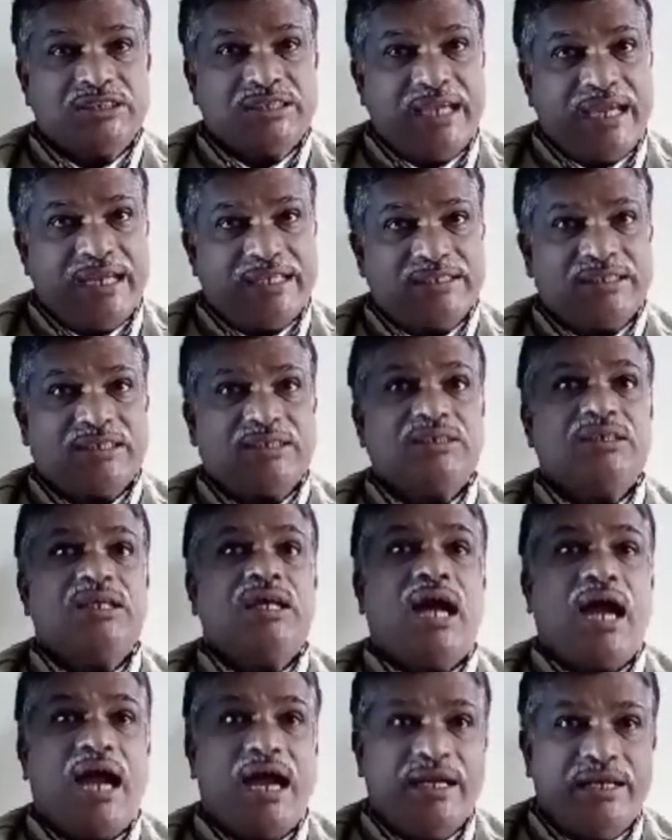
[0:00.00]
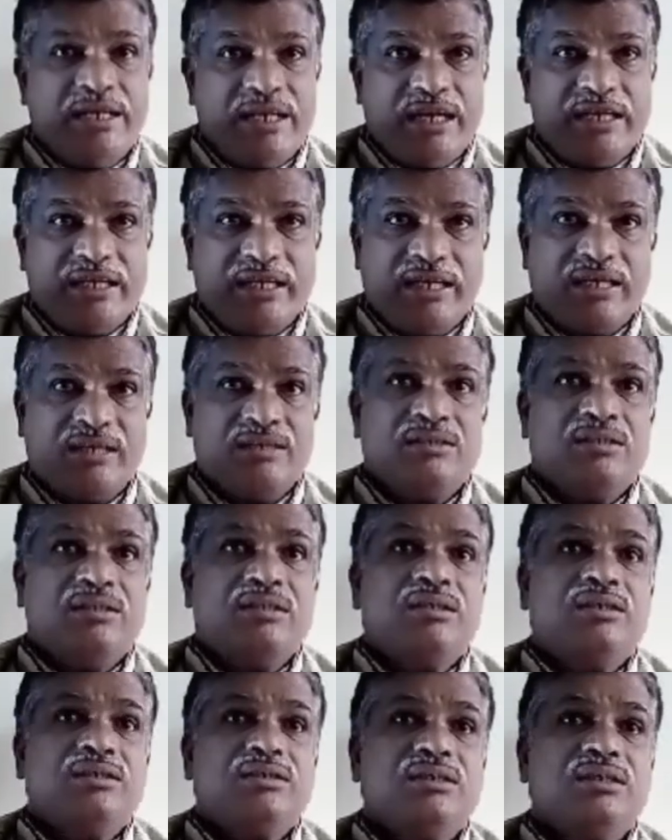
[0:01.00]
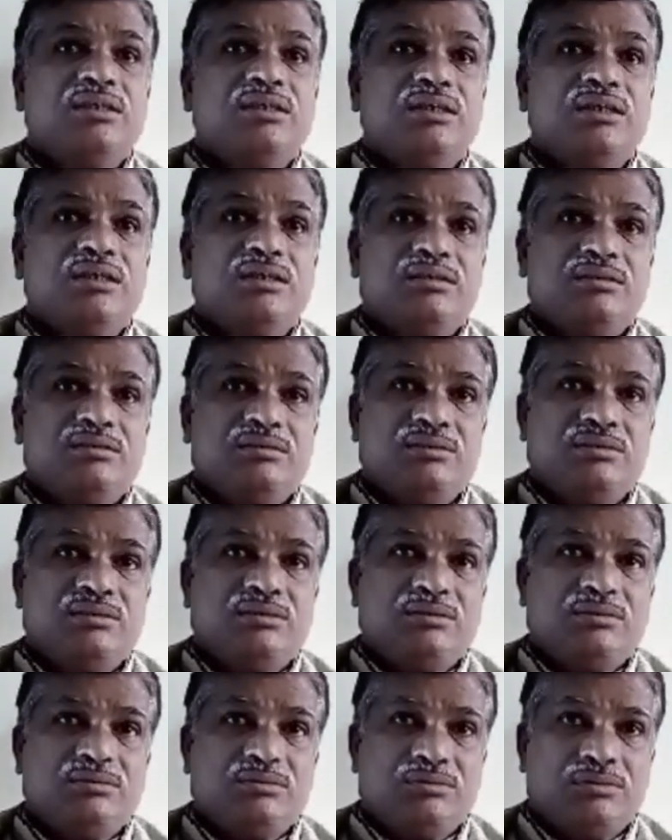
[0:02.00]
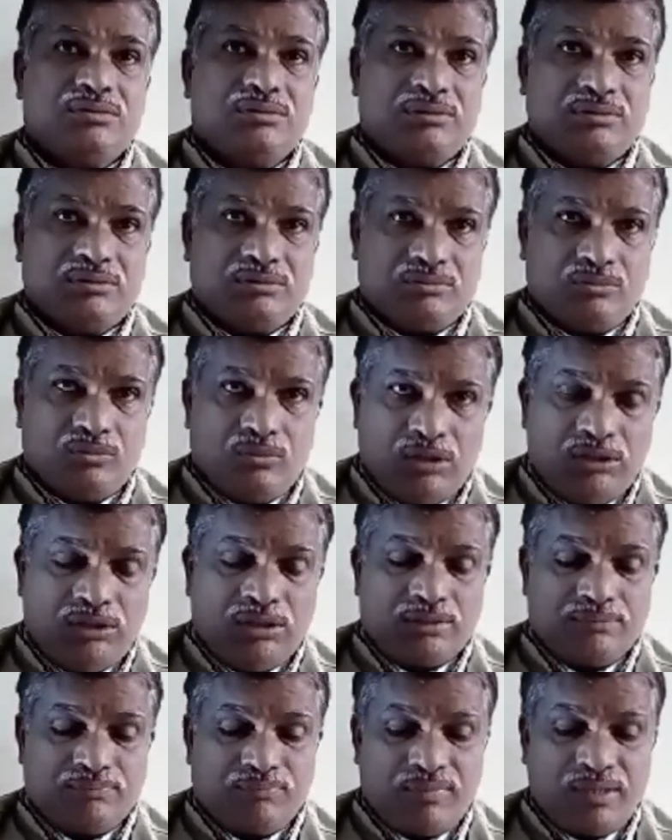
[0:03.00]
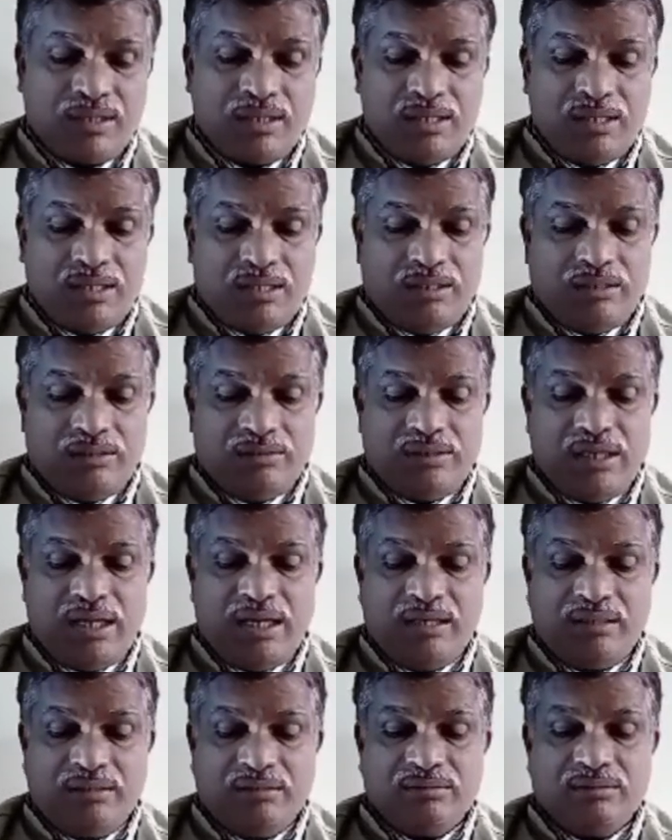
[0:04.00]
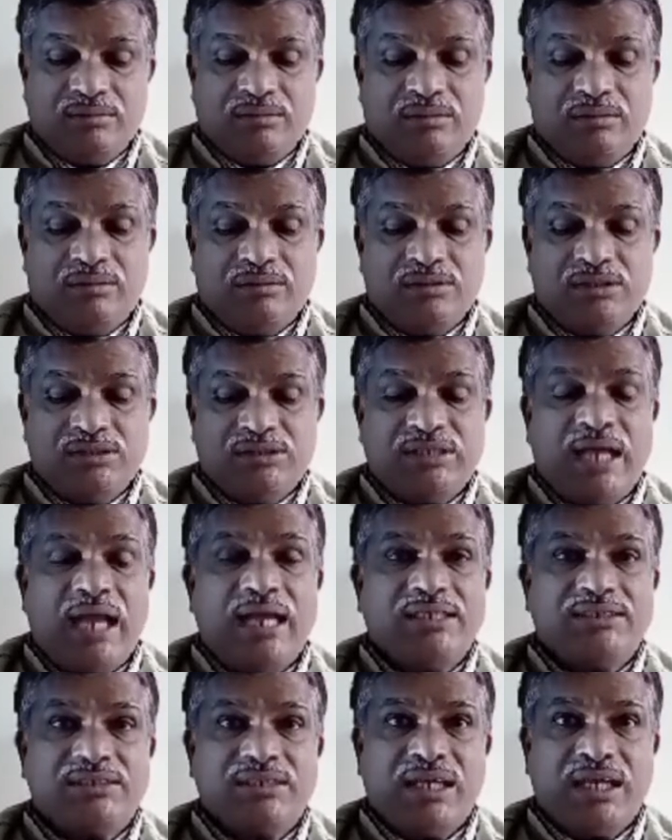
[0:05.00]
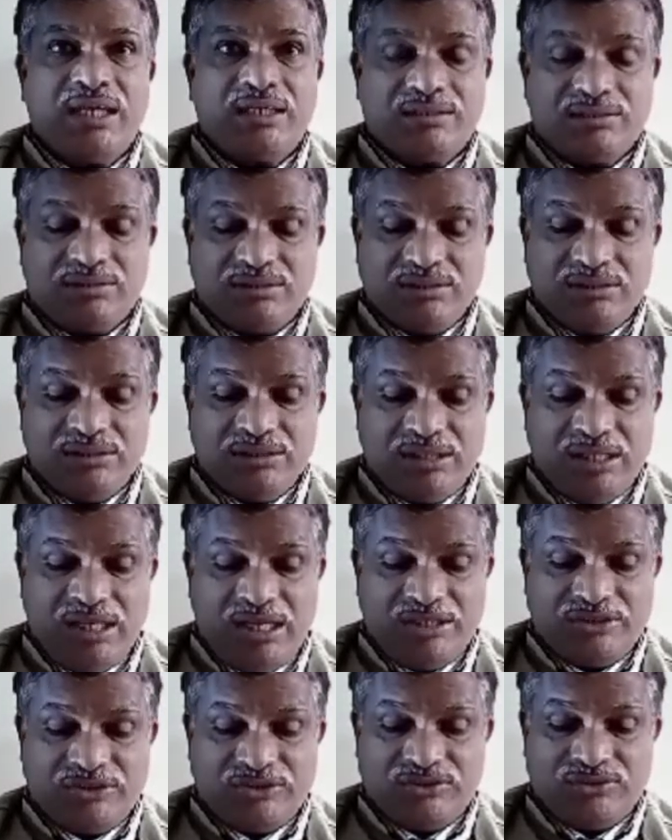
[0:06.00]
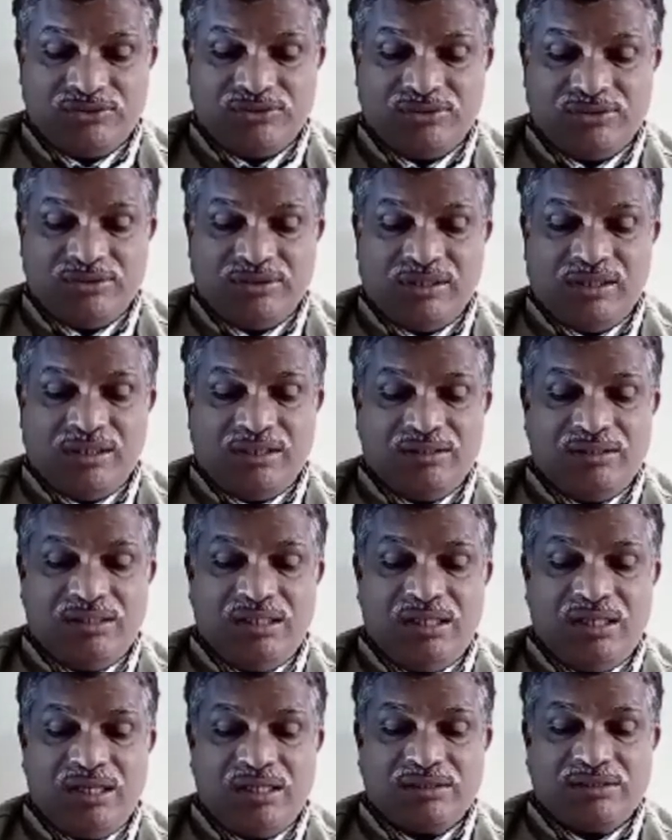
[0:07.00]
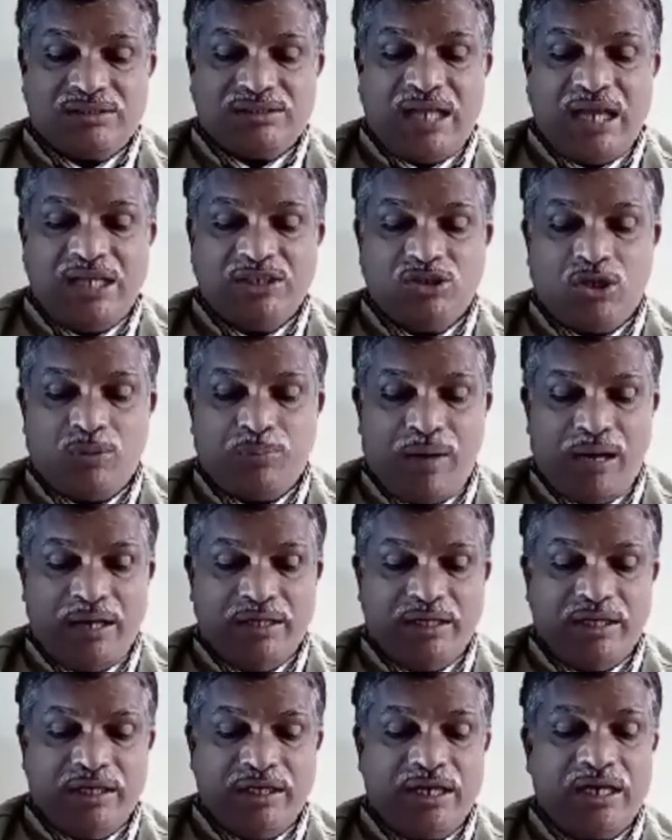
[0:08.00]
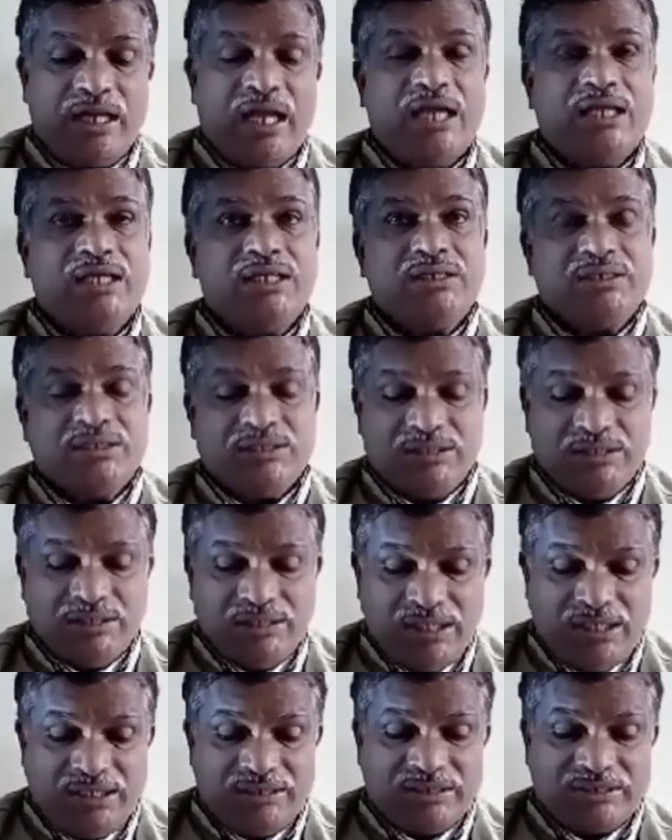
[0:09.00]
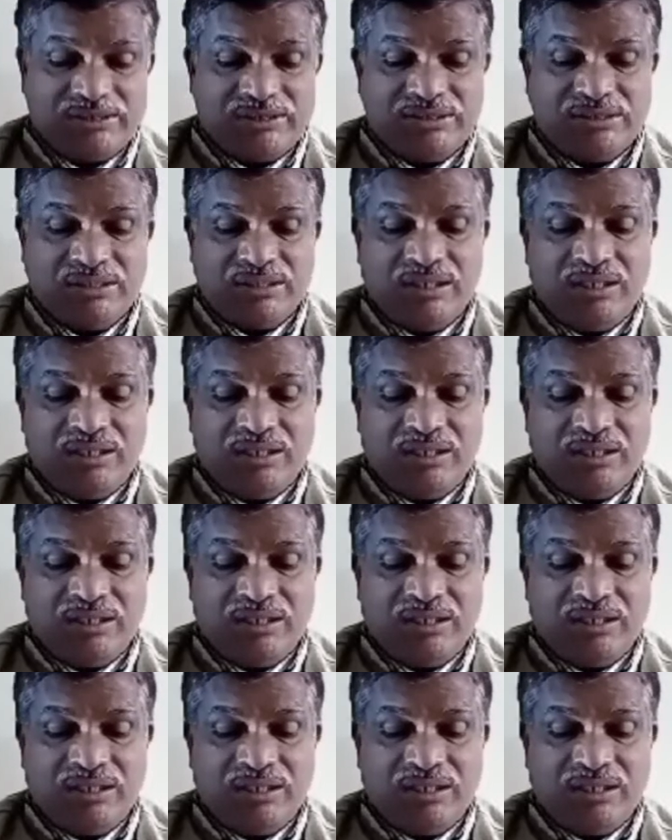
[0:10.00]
get hydrated in water, then the size get increased. The size of hydrated ion increases.